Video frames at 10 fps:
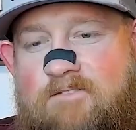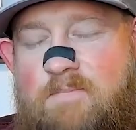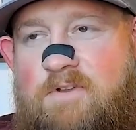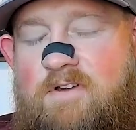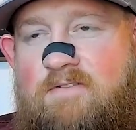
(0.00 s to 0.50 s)
I
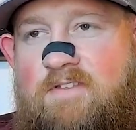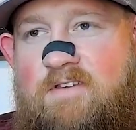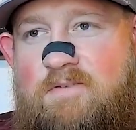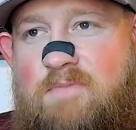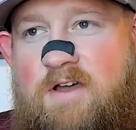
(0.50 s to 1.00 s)
mean, you have to
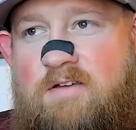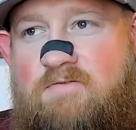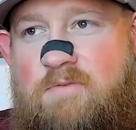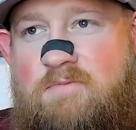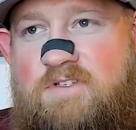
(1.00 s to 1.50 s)
think about it
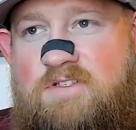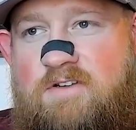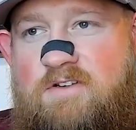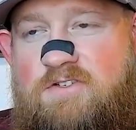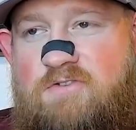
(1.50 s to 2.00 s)
from just a
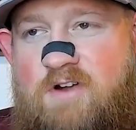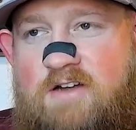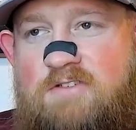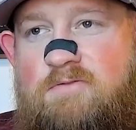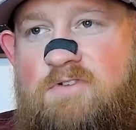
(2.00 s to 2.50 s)

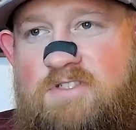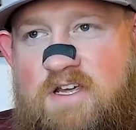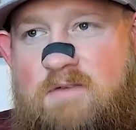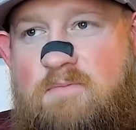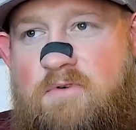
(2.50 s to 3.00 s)
contractual
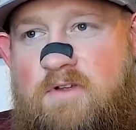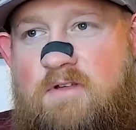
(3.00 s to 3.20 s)
standpoint.